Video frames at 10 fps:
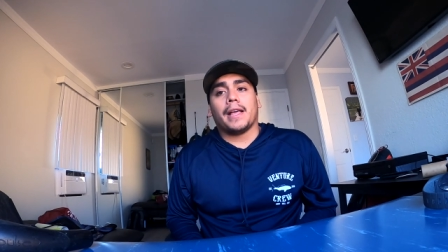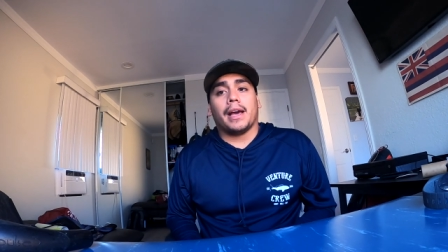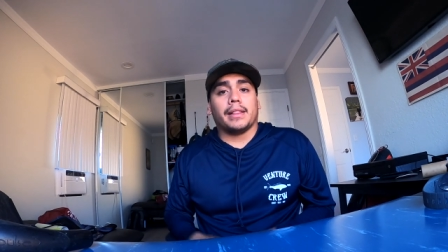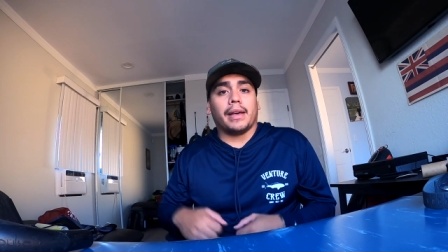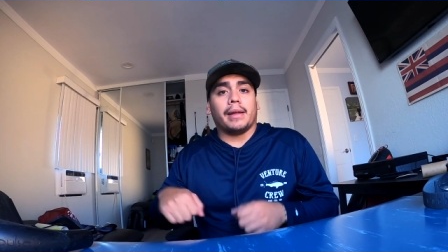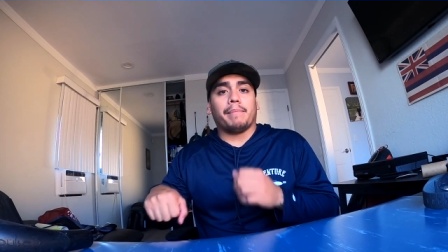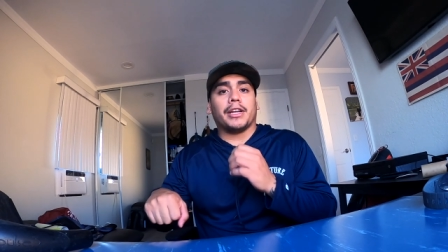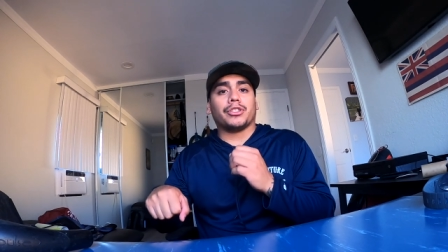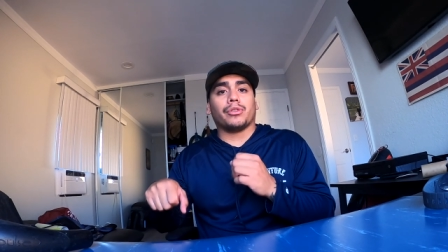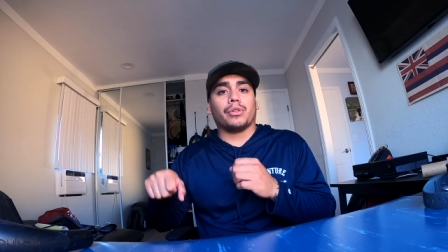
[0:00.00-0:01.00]
And then
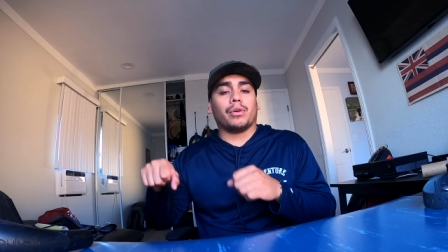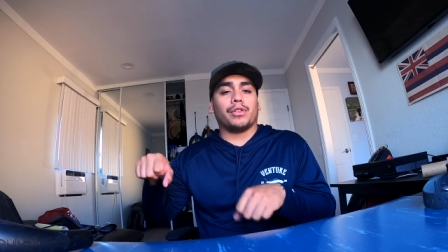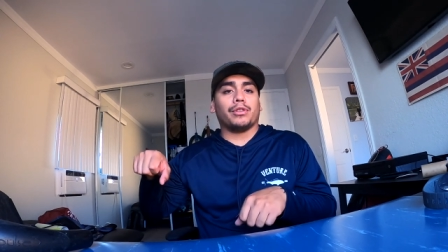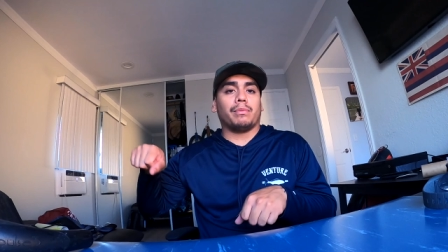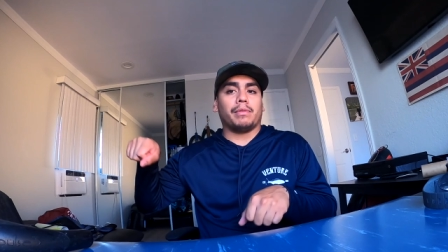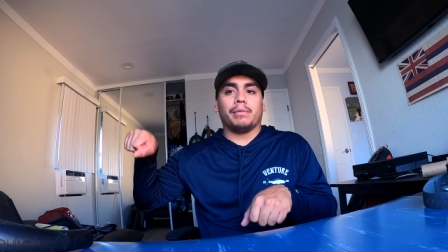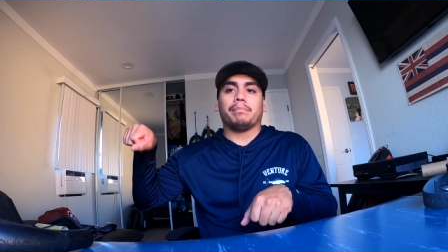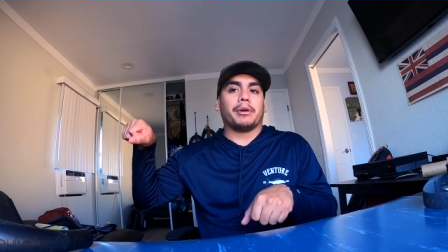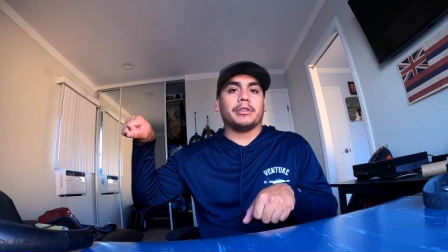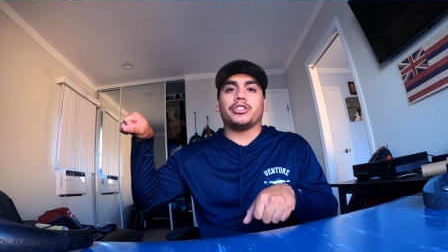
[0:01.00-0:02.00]
make sure that you
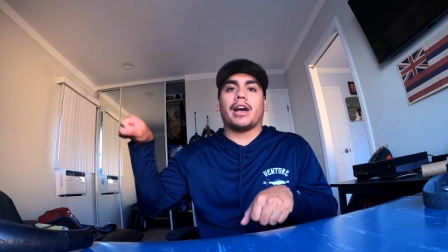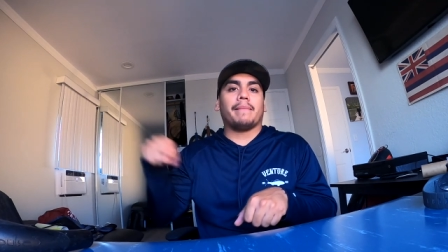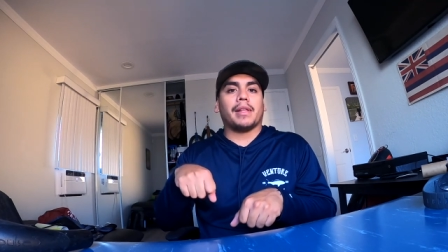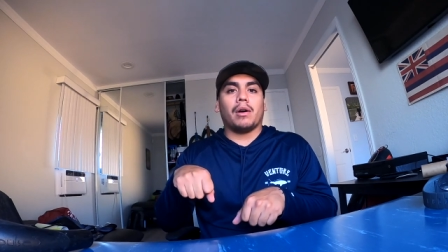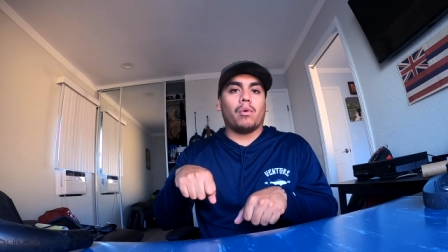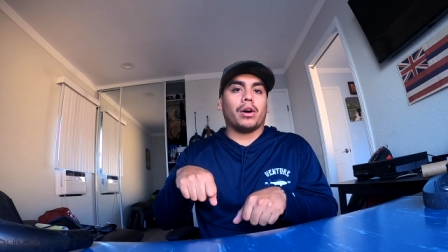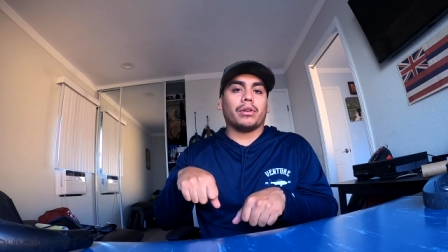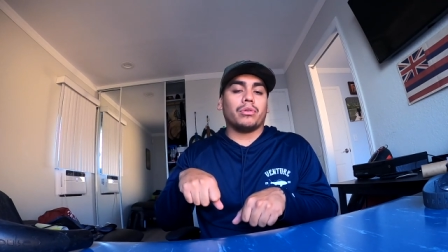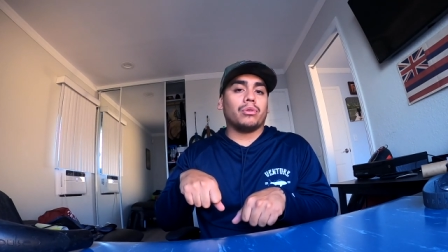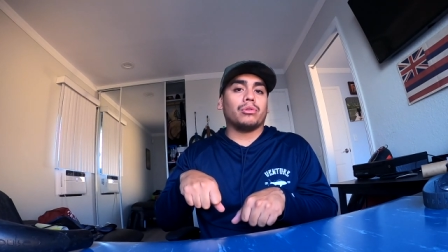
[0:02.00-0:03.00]
pretty much jam that
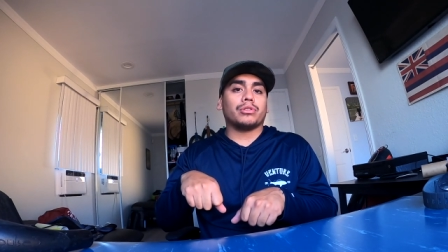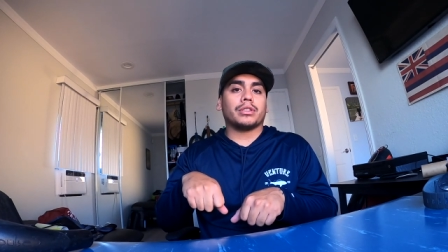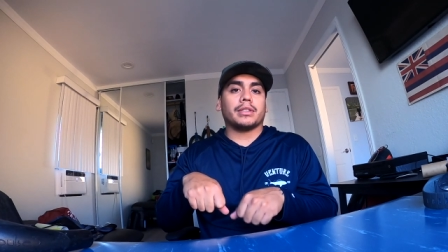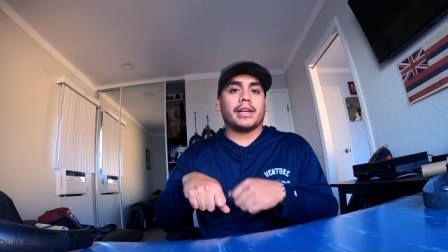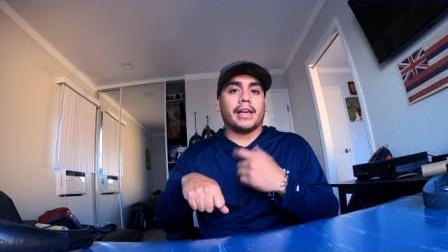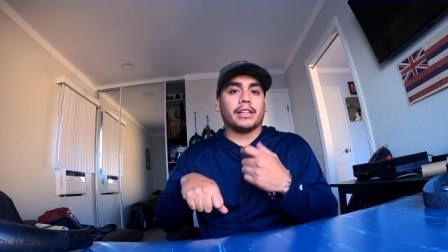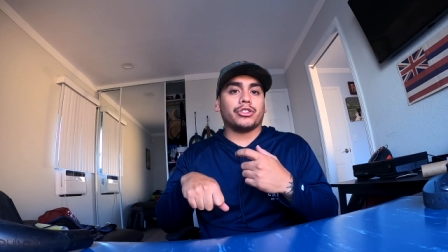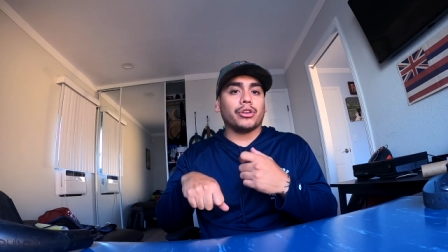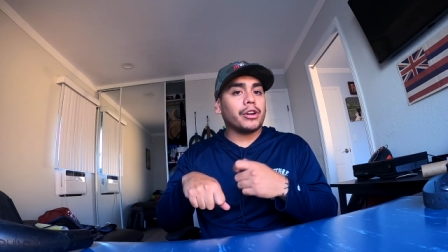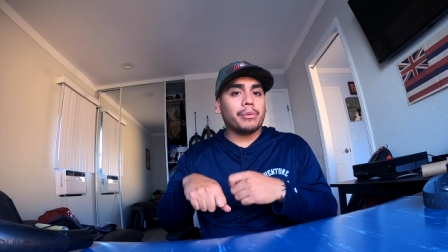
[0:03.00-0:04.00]
water hose in the
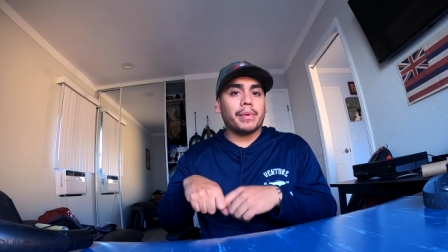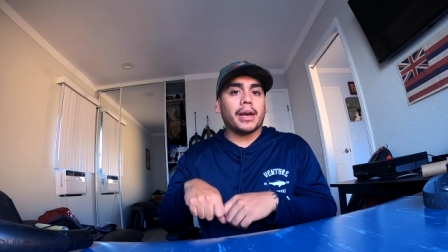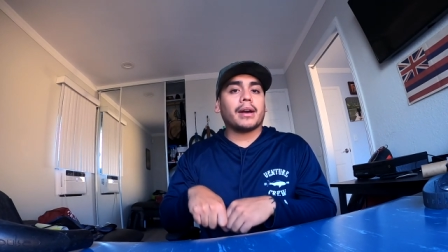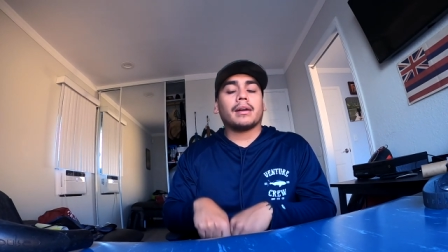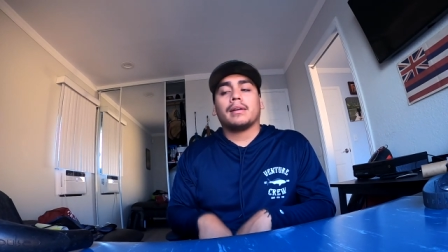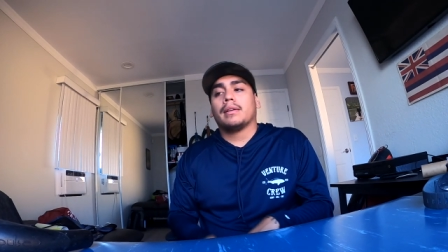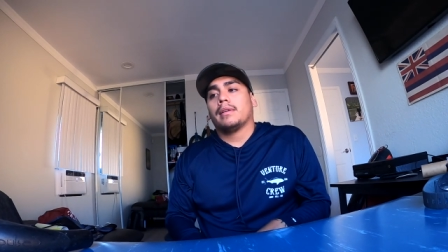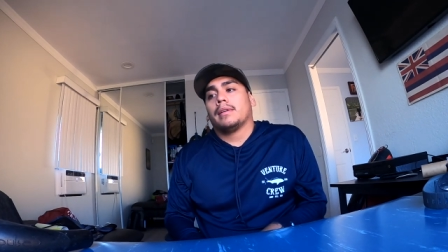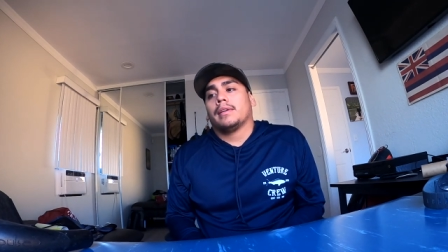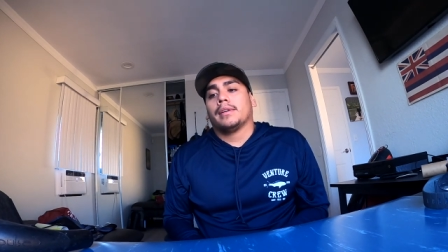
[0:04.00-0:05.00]
trigger mech.
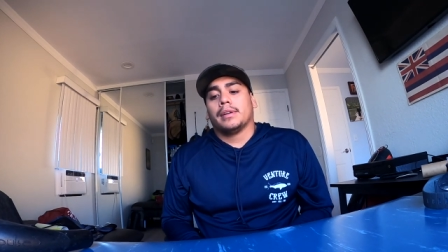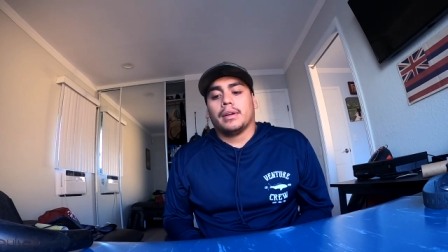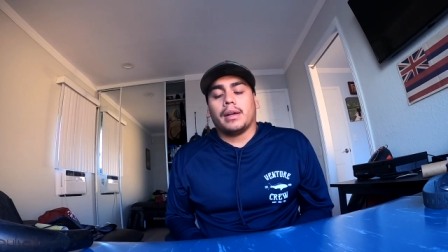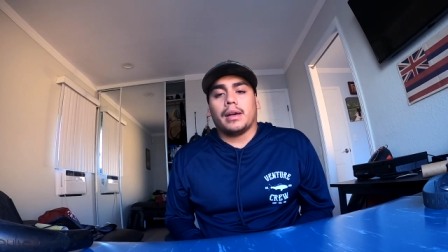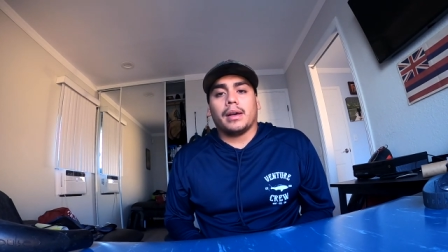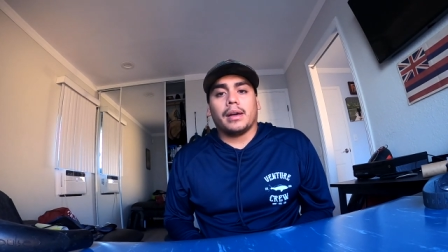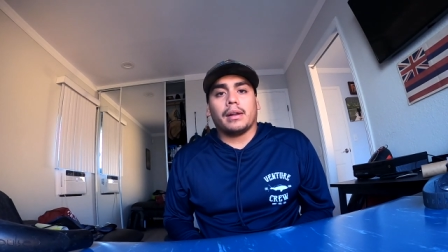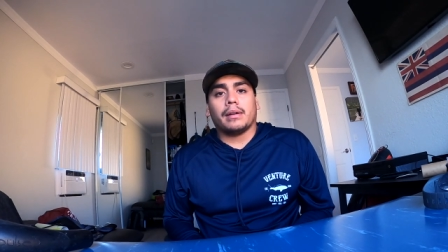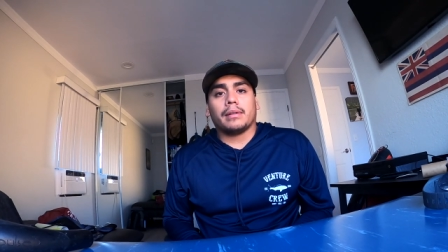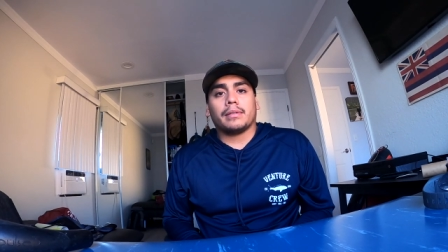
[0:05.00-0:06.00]
And